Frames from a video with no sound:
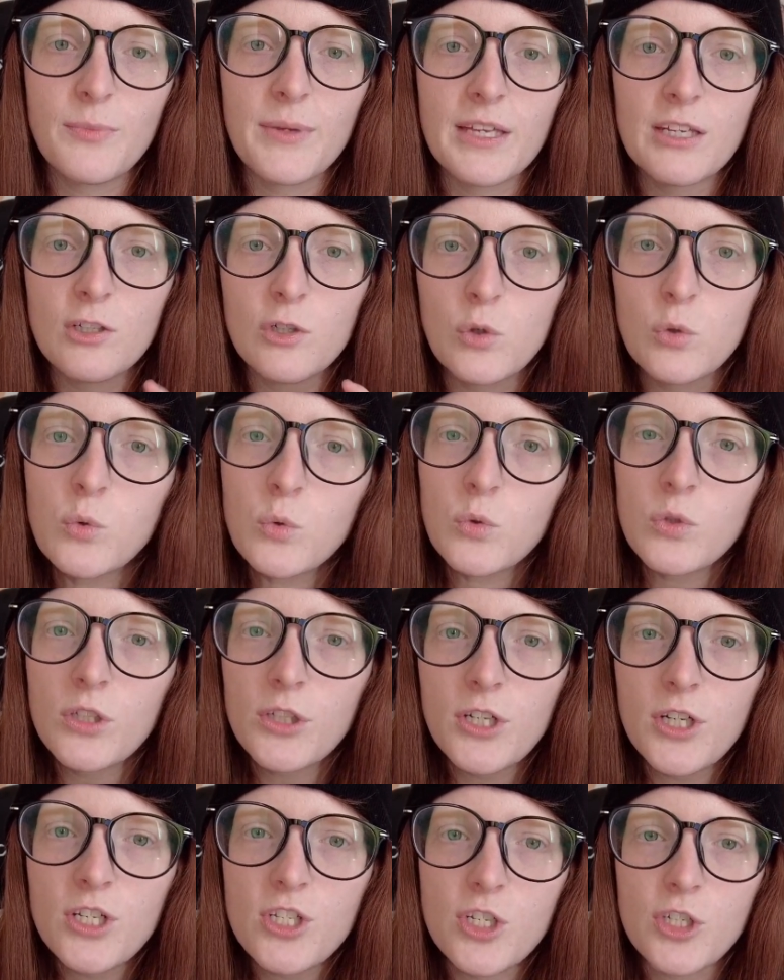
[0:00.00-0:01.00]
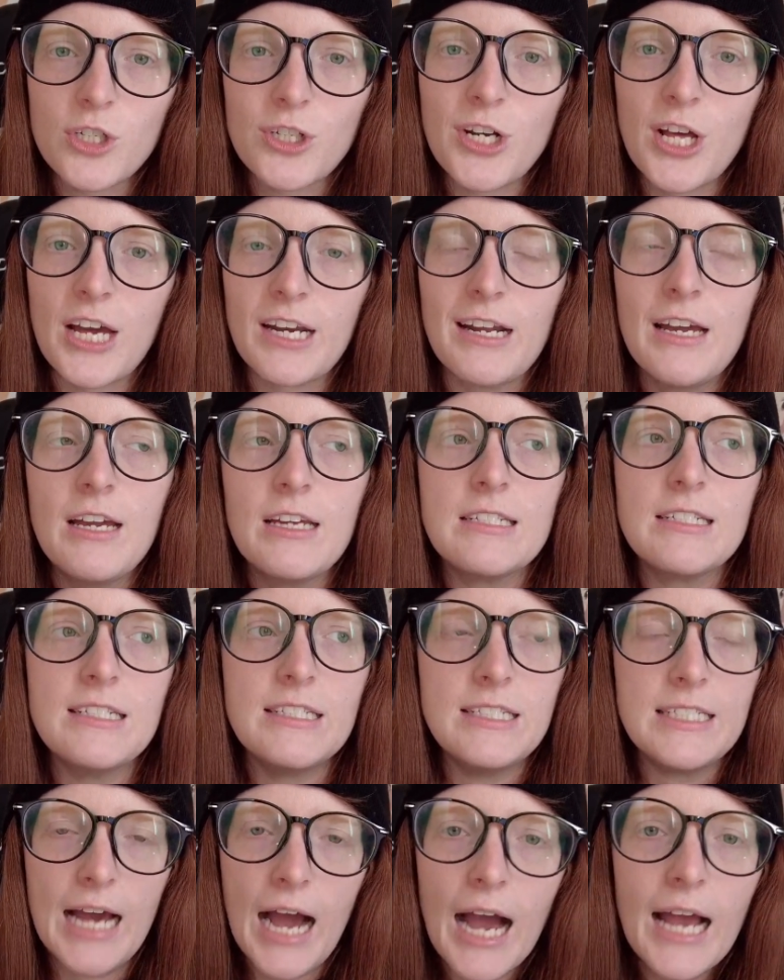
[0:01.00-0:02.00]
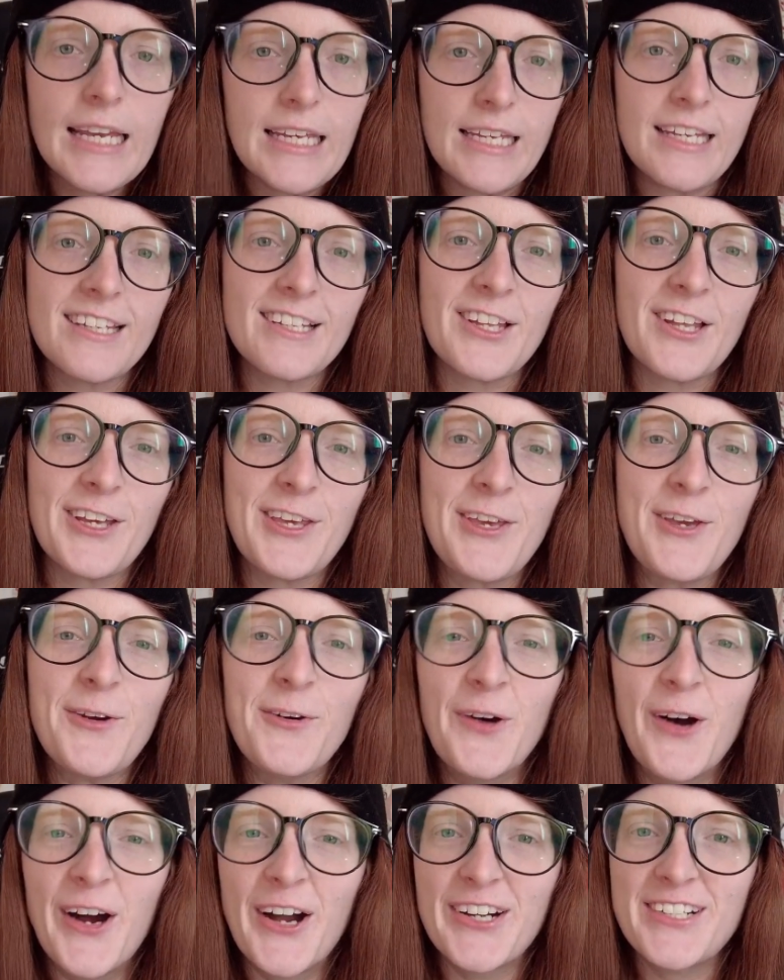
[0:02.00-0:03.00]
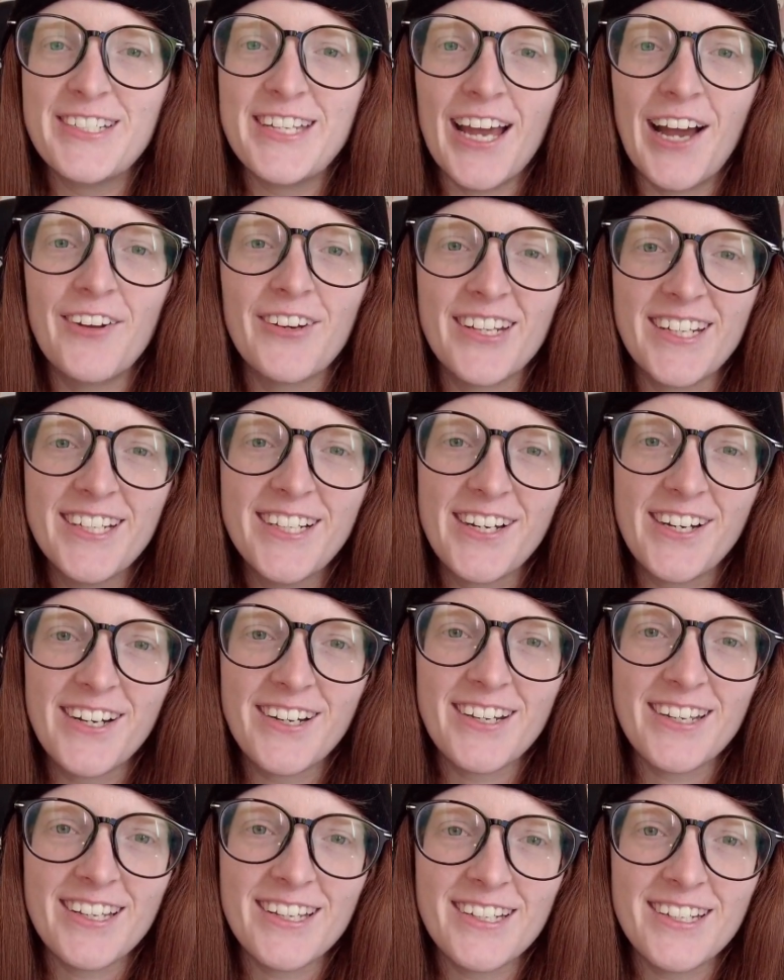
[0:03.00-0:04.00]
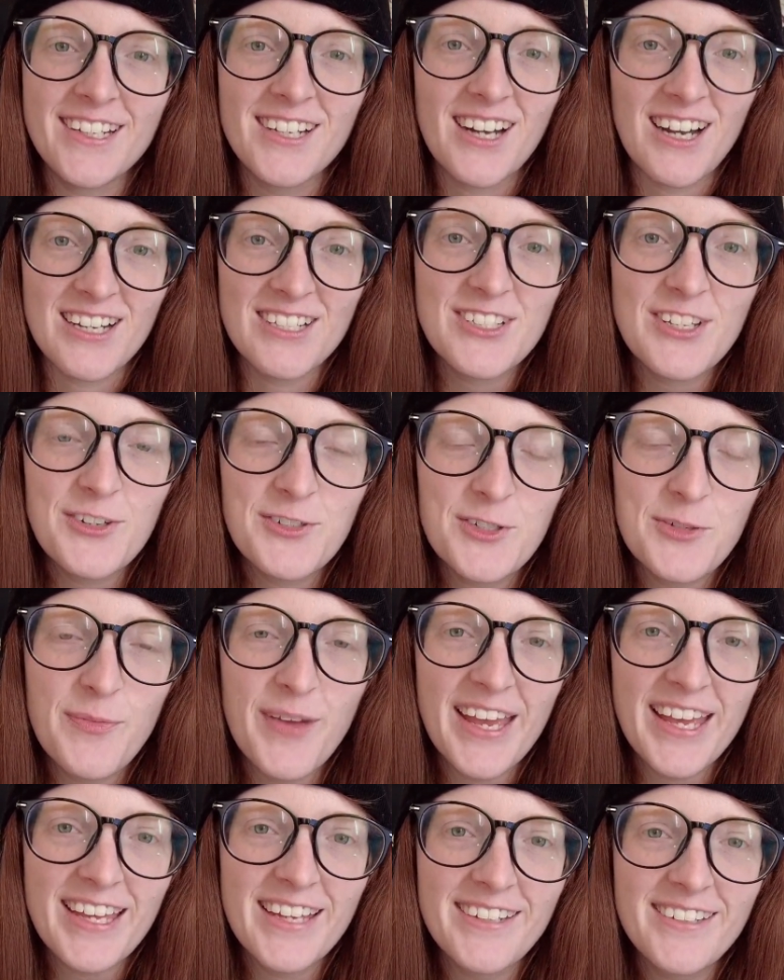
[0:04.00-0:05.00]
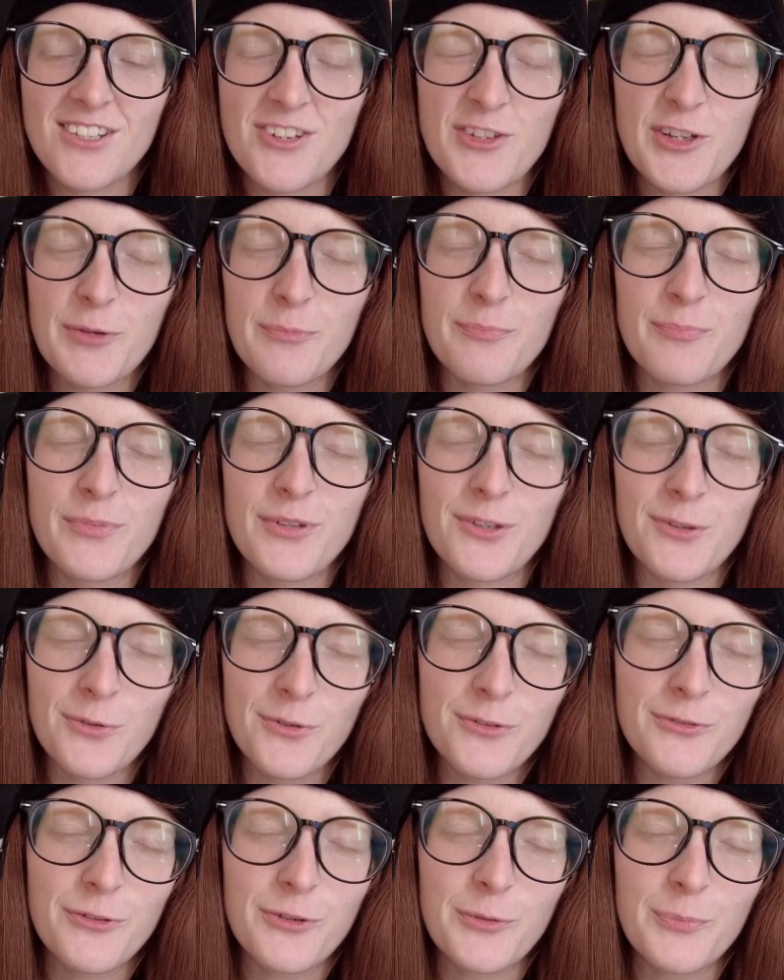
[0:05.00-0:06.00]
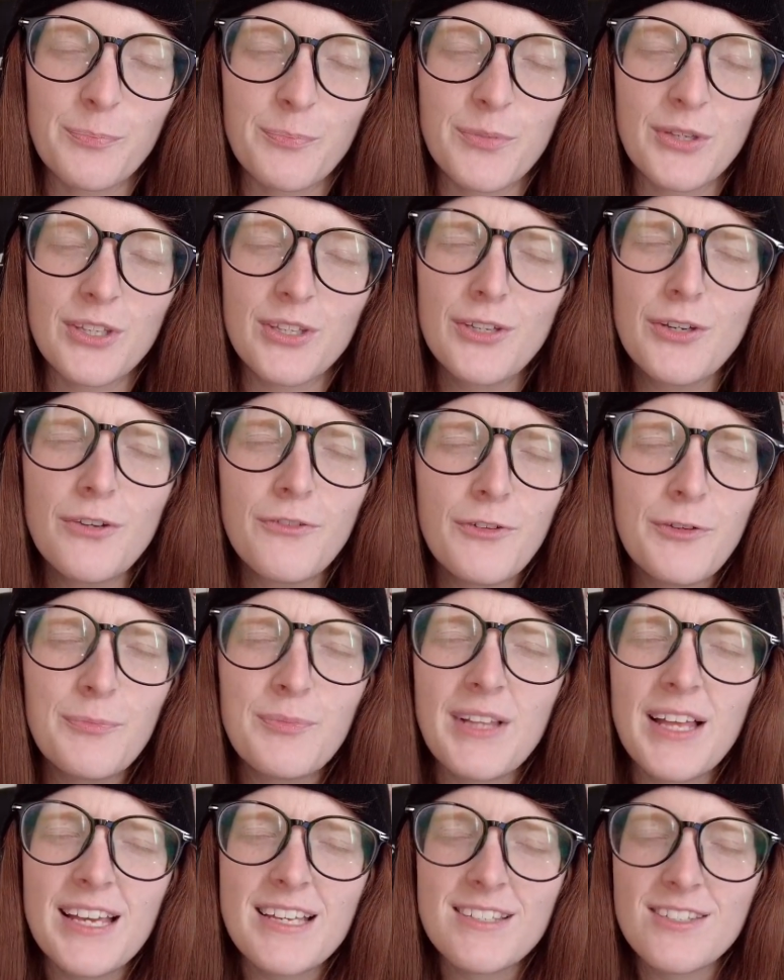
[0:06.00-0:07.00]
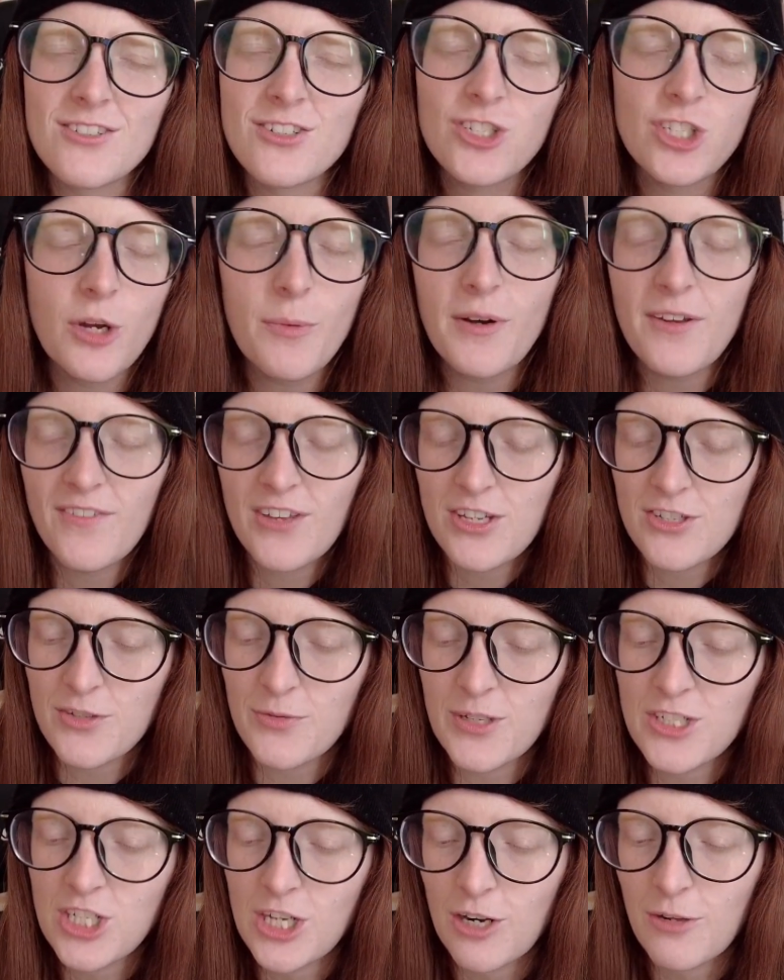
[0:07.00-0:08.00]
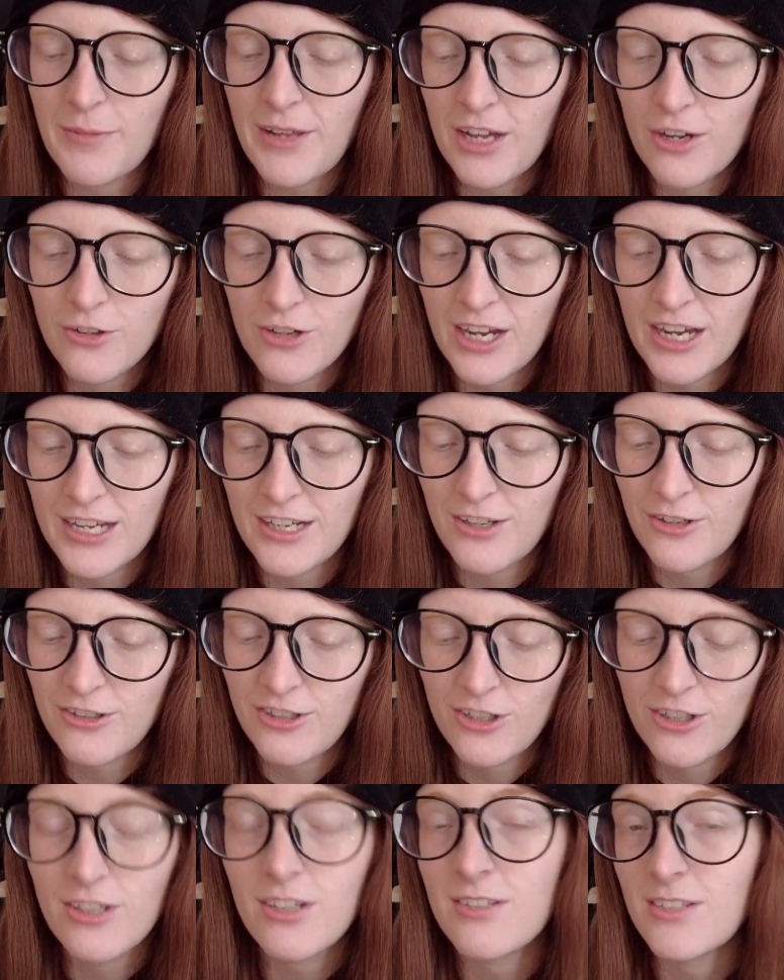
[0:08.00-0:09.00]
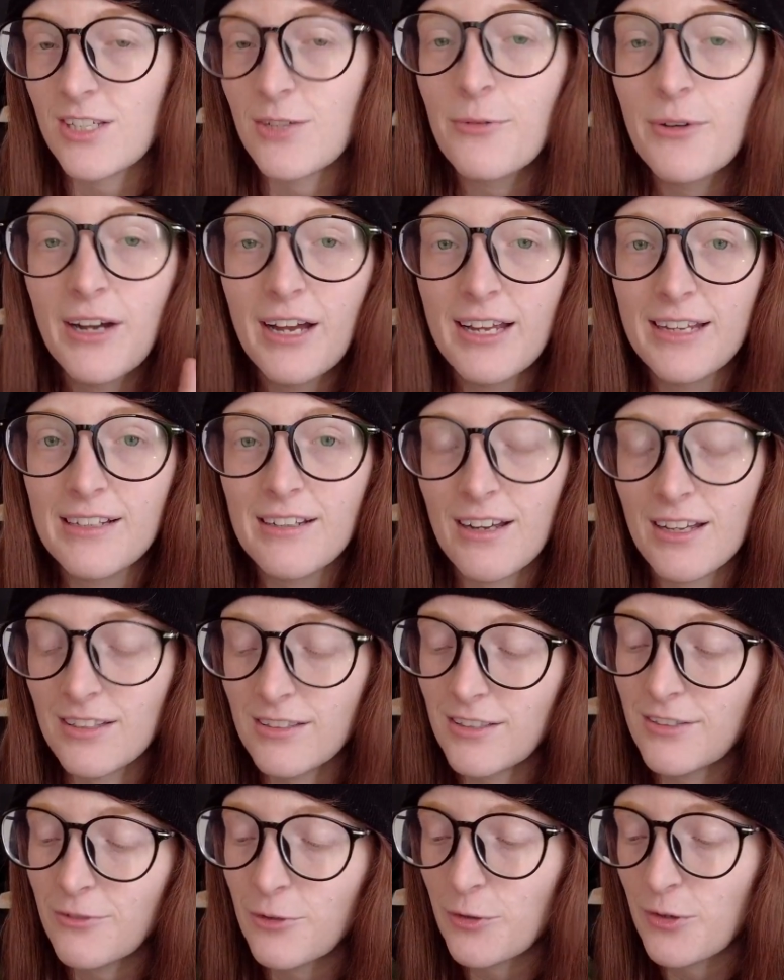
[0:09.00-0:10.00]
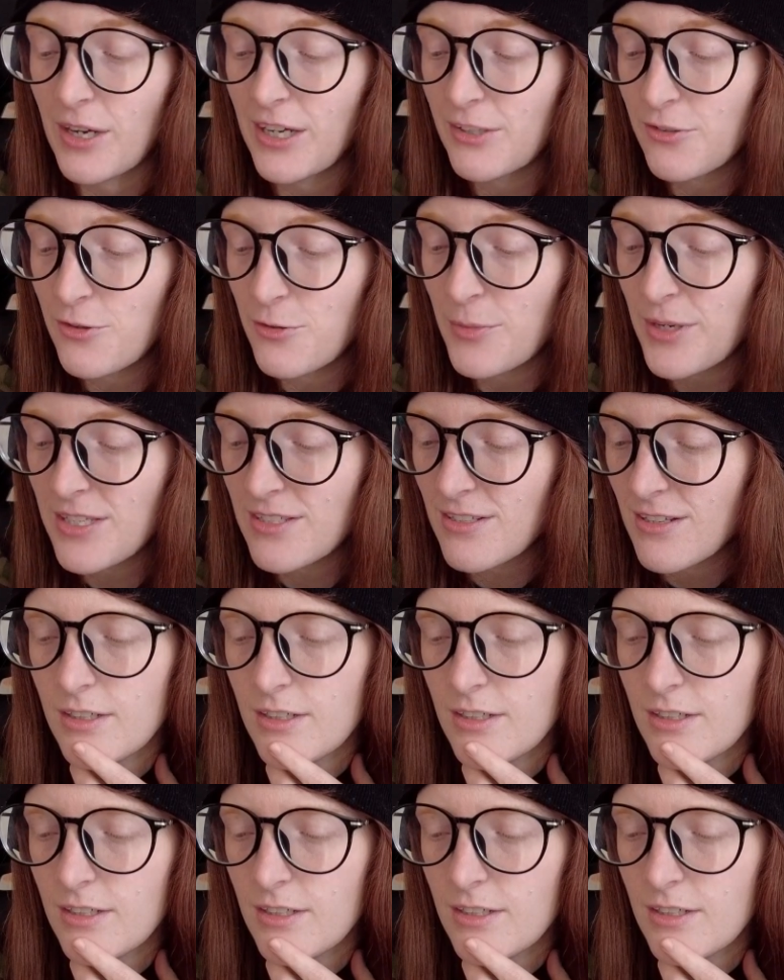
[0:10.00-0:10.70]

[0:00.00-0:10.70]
bit cooler, so you're not dying like you are down here in Kanto, Japan. Just a beautiful, beautiful place. There's so many videos on my channel about Hokkaido. You're gonna see why I love Hokkaido the best.